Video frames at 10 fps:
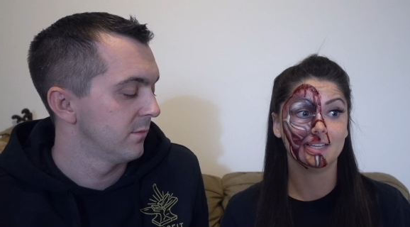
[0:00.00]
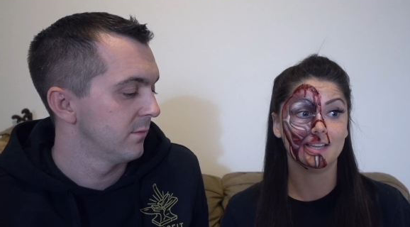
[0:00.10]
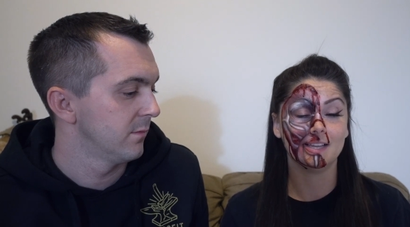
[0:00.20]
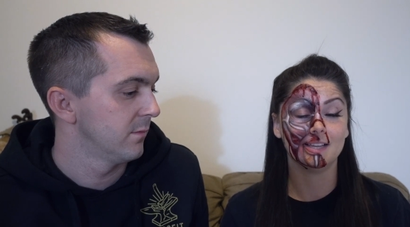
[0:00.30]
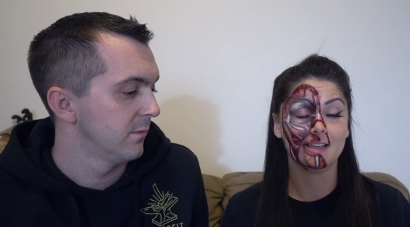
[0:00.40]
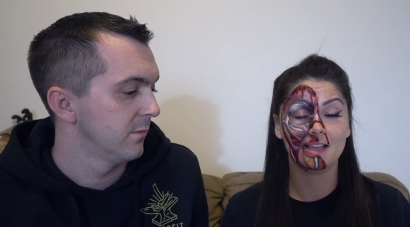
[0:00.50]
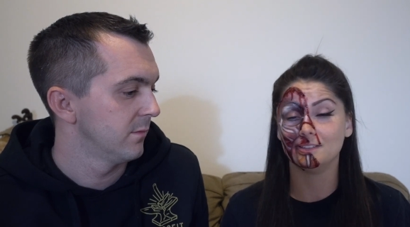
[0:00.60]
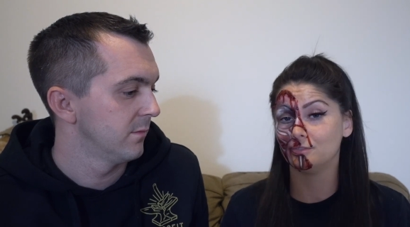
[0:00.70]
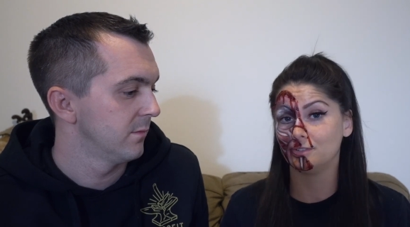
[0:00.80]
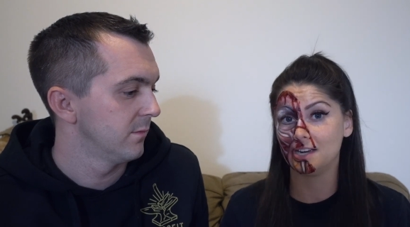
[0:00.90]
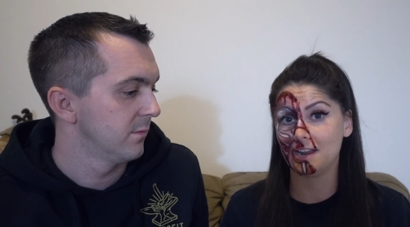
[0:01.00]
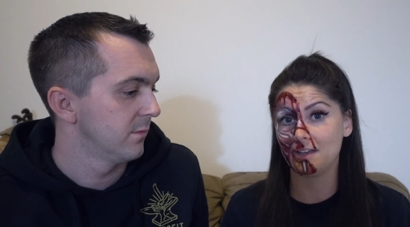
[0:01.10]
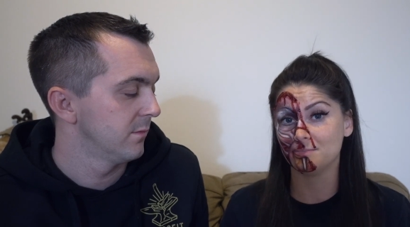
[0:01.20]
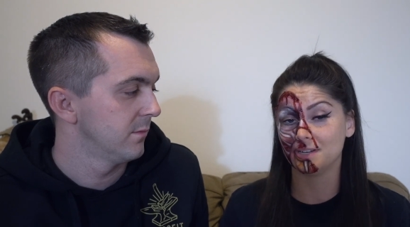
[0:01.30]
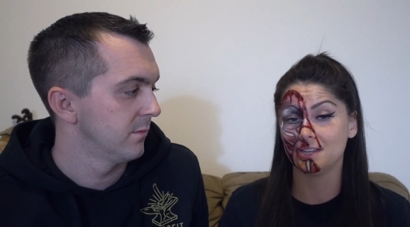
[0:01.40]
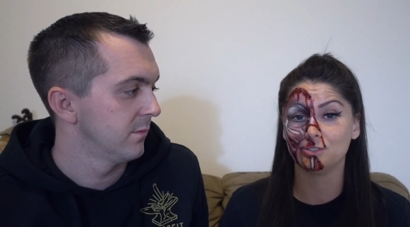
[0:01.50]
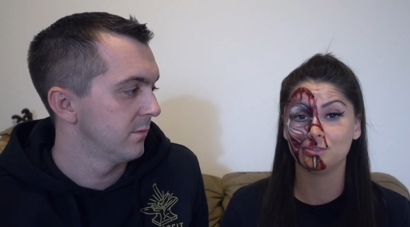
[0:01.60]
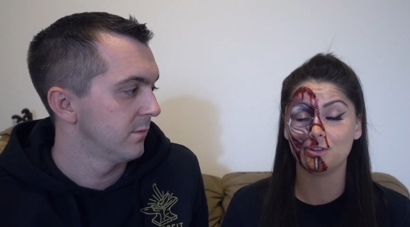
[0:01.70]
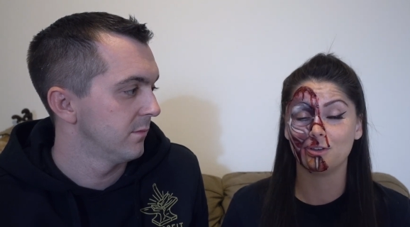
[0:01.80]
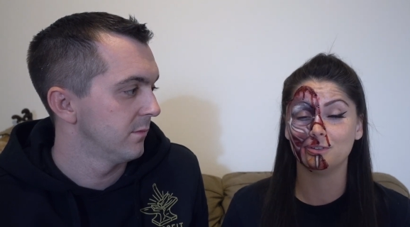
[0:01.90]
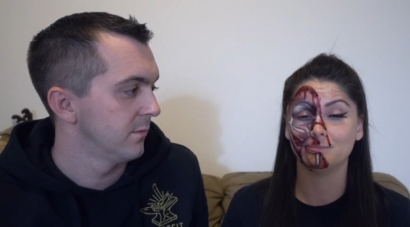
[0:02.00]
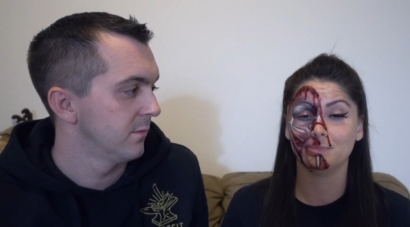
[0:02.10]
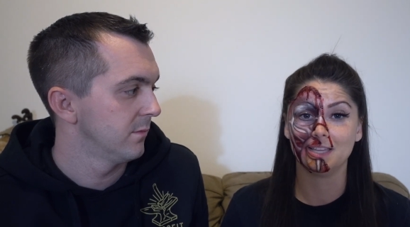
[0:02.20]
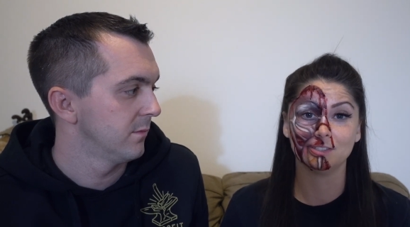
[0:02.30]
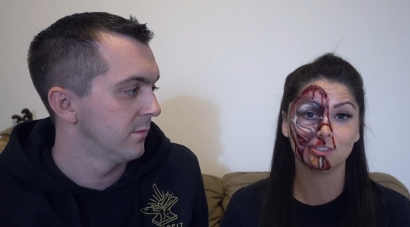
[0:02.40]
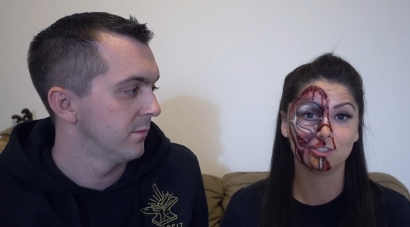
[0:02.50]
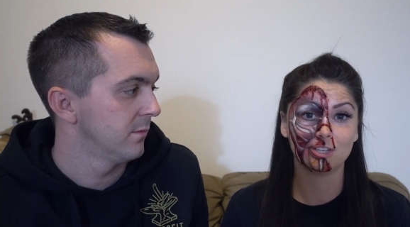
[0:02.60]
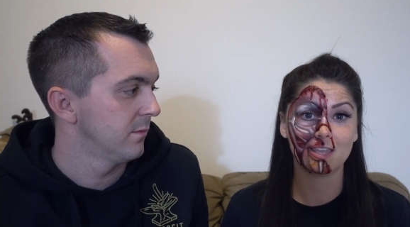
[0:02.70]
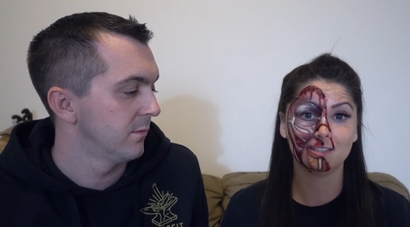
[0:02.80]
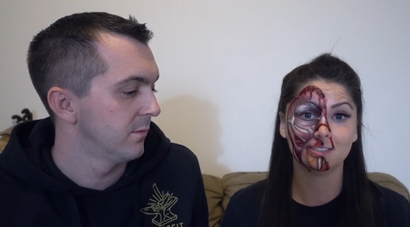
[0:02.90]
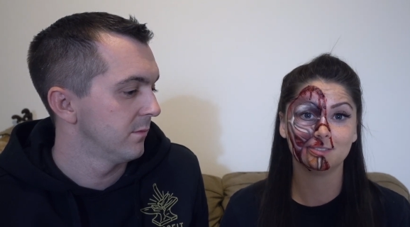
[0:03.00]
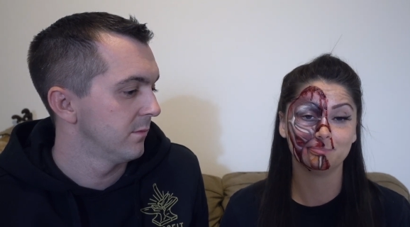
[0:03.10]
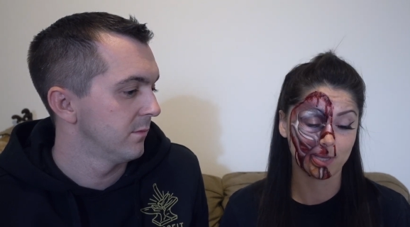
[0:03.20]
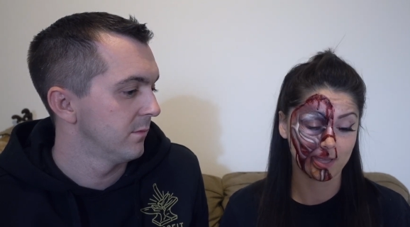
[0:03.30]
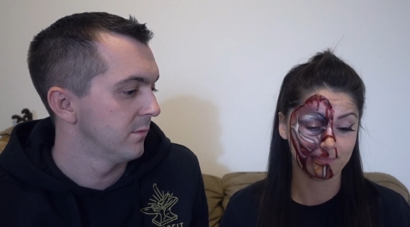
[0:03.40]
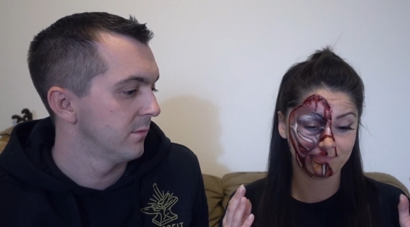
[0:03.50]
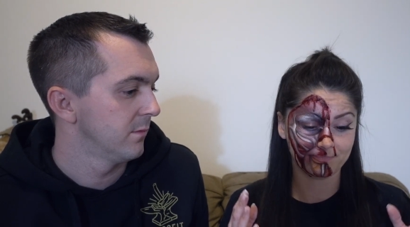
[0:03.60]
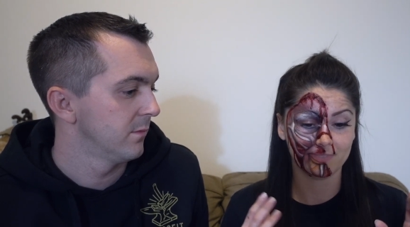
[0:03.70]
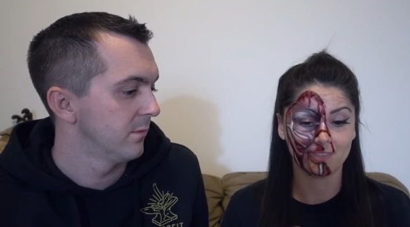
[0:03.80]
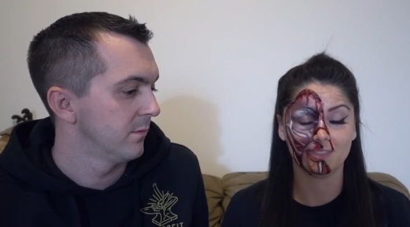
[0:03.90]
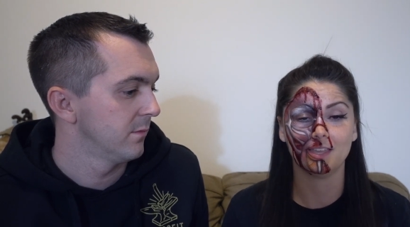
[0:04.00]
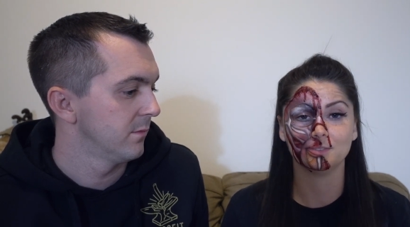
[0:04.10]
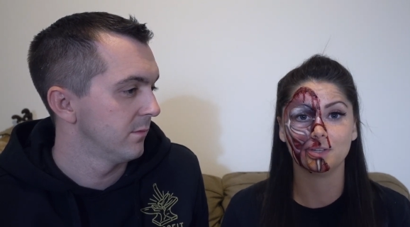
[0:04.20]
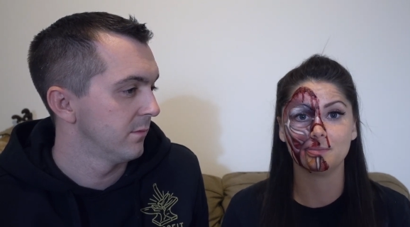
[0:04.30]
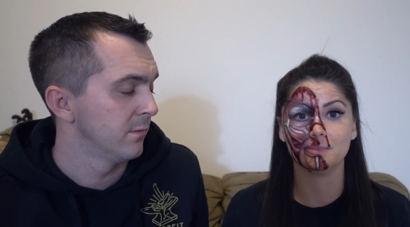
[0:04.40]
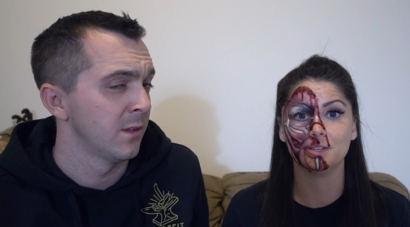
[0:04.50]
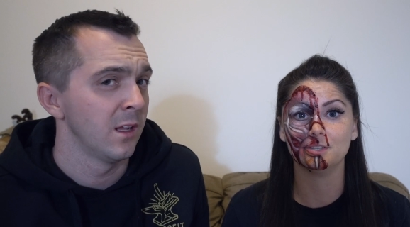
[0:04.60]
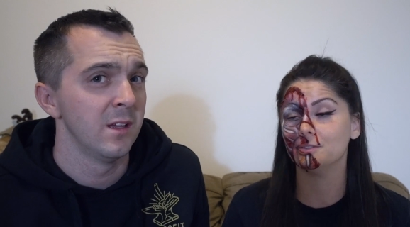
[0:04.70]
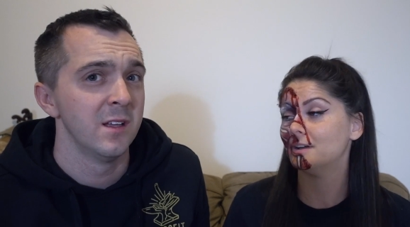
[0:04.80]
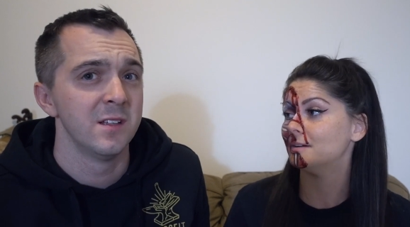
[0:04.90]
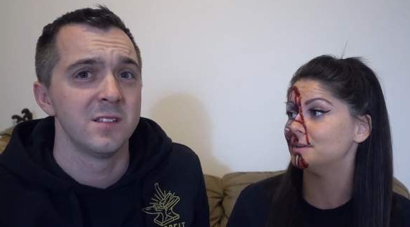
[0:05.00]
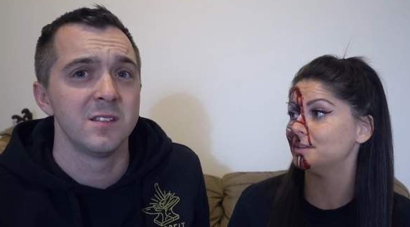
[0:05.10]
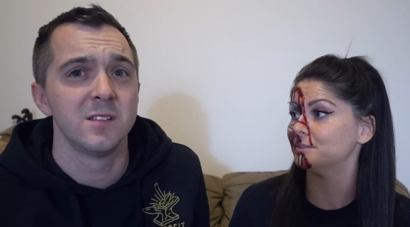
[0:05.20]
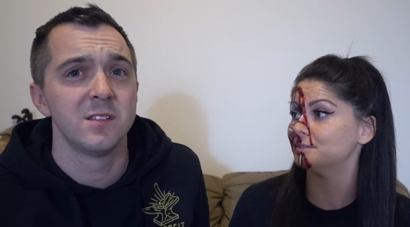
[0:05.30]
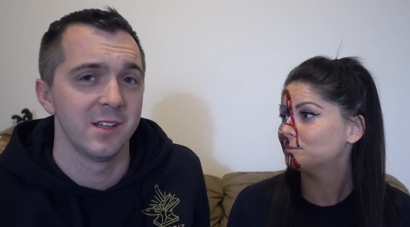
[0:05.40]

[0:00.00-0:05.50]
Speaker 1: as of right now. But as you know, plans could change, but that's what I'm going to do. How about you?